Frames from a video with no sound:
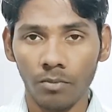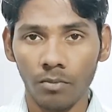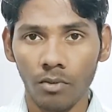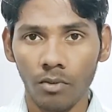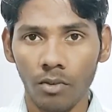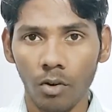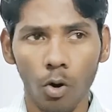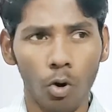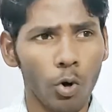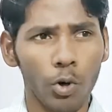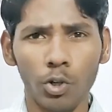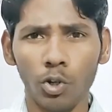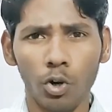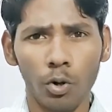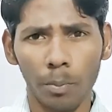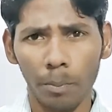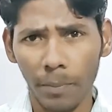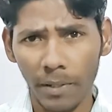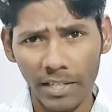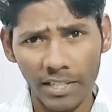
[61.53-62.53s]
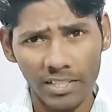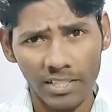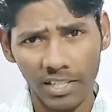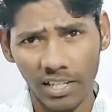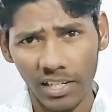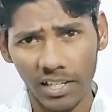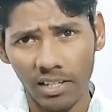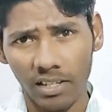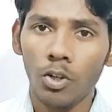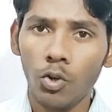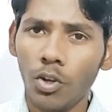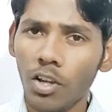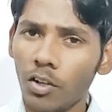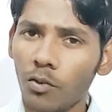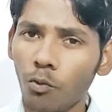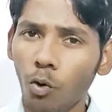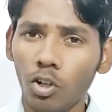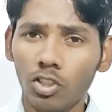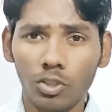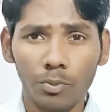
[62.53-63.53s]
or on your PC. You can
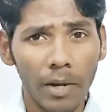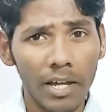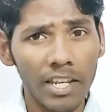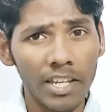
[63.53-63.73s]
watch many